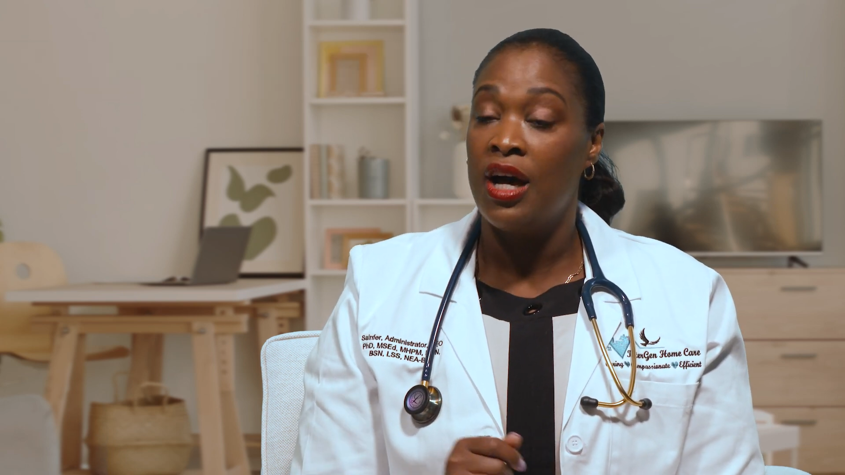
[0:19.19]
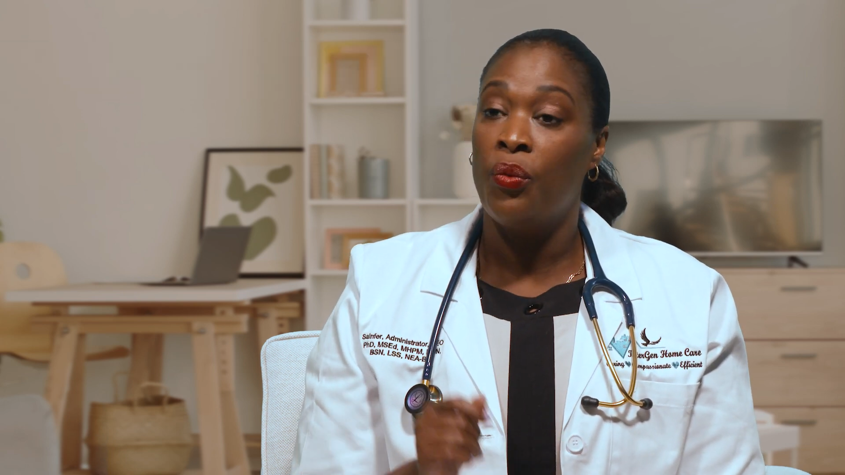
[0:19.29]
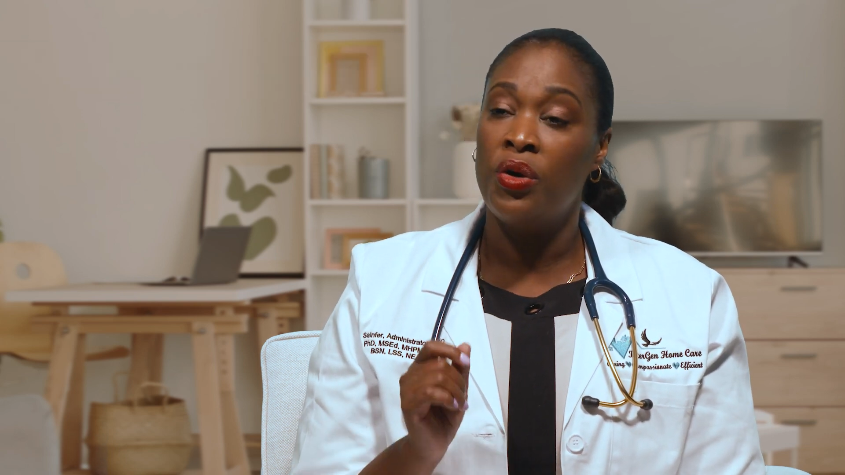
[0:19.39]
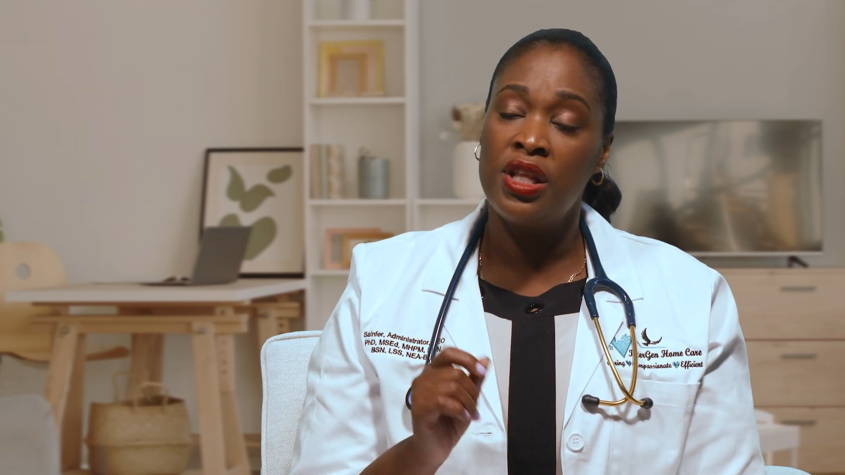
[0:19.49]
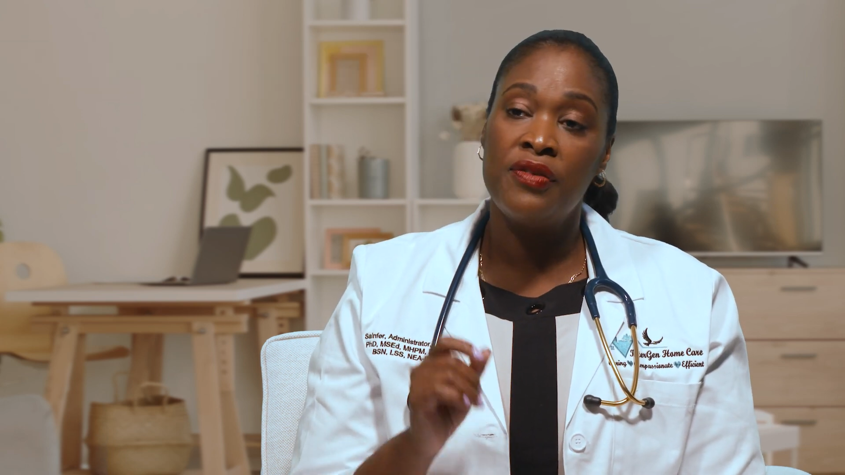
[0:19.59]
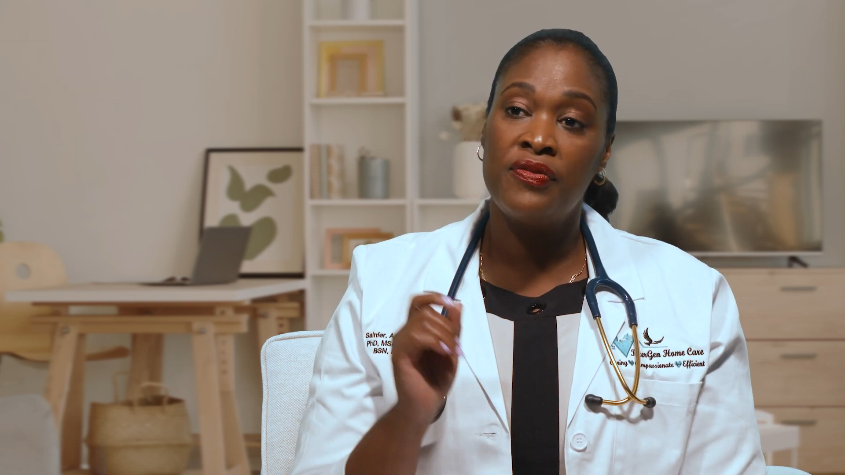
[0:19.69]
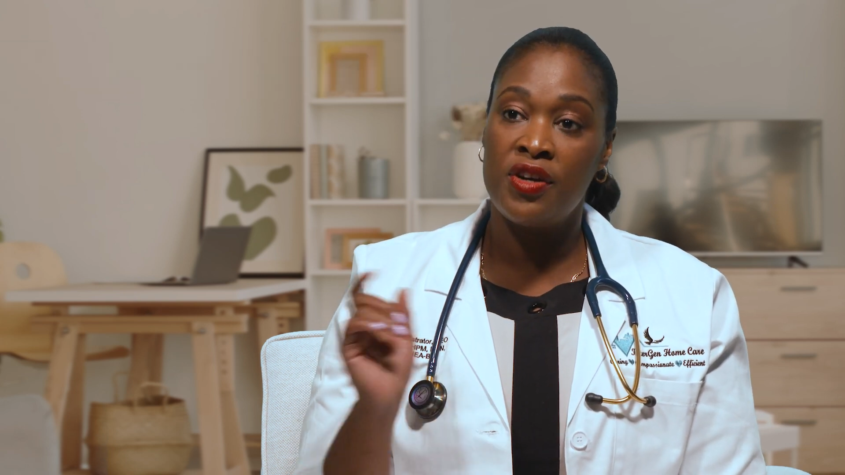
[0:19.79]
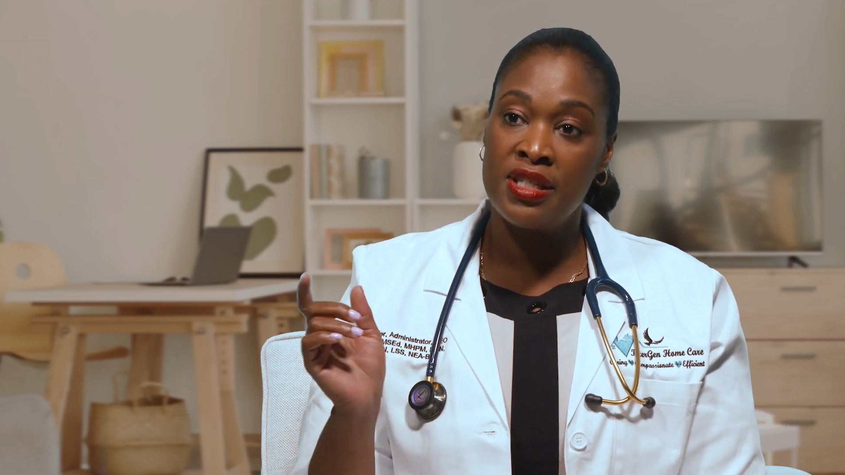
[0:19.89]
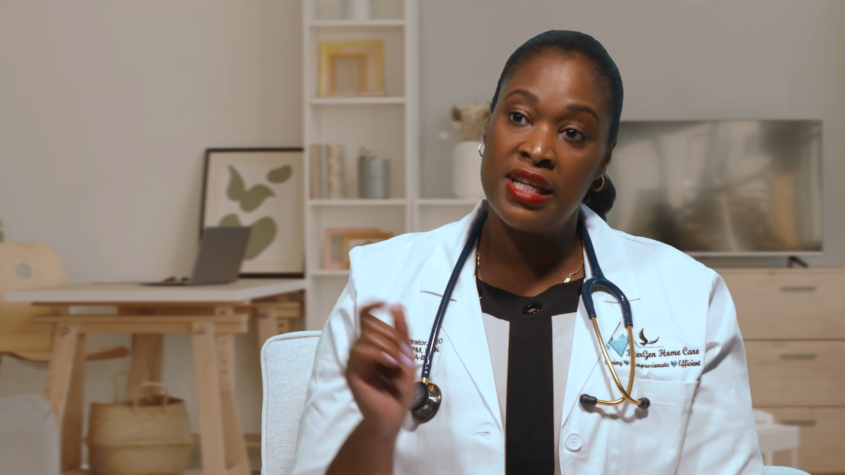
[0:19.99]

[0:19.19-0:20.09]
One of the first